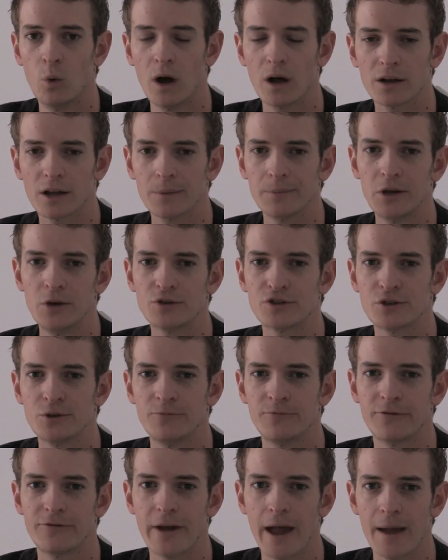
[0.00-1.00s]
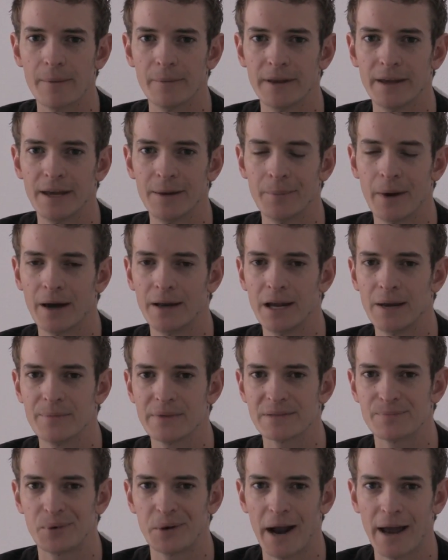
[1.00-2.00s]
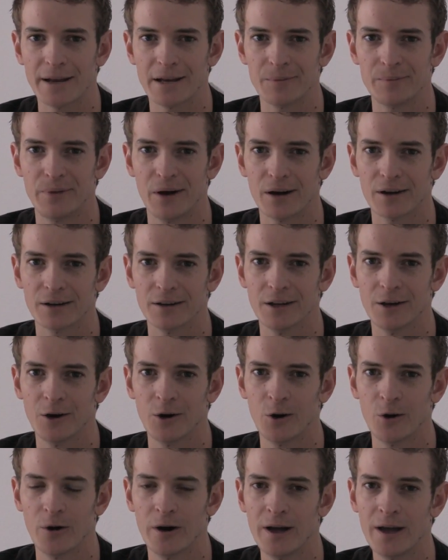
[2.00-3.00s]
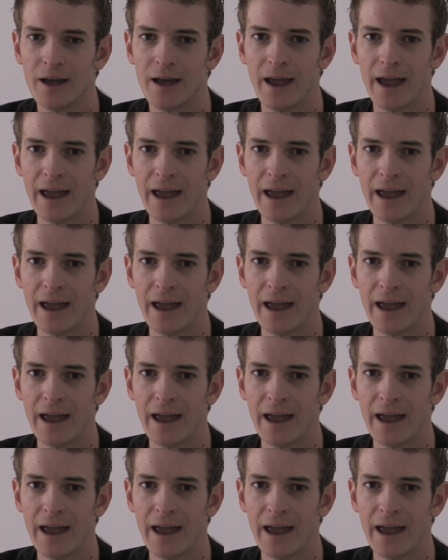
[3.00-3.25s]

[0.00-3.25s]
Welcome, YouTube family. My name is Brandon Buckelow,